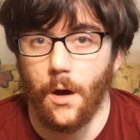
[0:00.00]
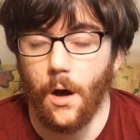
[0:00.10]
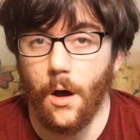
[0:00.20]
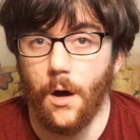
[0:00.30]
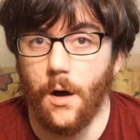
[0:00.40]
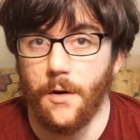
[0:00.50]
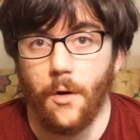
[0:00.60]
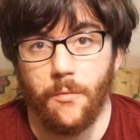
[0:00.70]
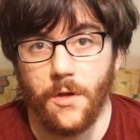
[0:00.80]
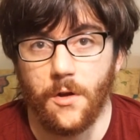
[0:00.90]
And
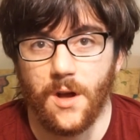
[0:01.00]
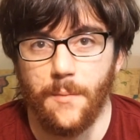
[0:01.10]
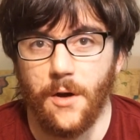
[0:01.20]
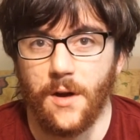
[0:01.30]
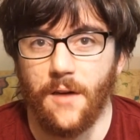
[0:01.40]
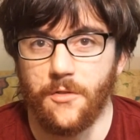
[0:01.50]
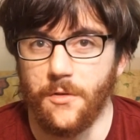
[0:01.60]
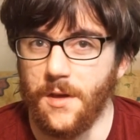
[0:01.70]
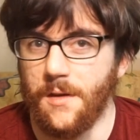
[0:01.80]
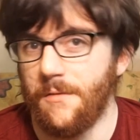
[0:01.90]
hopefully it'll come out after
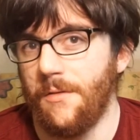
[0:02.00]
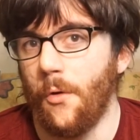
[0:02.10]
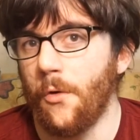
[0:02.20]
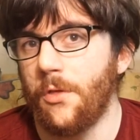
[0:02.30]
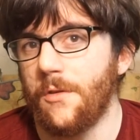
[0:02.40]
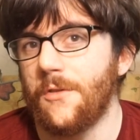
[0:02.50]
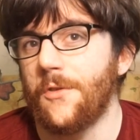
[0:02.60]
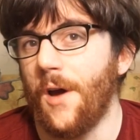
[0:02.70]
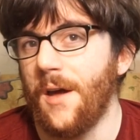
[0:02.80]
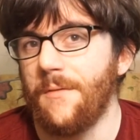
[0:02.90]
the 4th
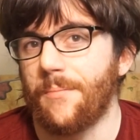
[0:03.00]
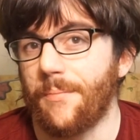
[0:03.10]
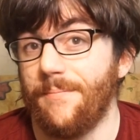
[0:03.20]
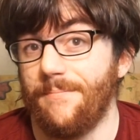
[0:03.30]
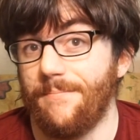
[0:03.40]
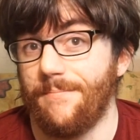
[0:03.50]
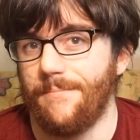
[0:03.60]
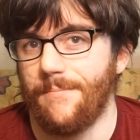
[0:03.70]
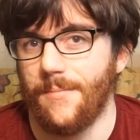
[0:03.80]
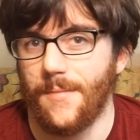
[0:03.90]
try.
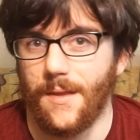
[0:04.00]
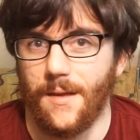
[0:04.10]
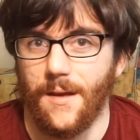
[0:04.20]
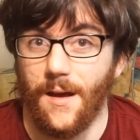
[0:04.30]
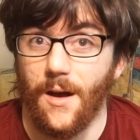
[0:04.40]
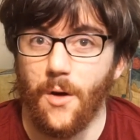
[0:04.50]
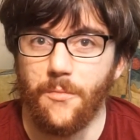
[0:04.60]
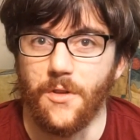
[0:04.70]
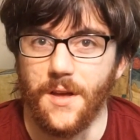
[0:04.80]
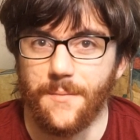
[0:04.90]
Mm-hmm.
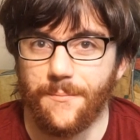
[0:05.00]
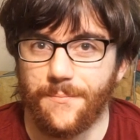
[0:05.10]
Hopefully.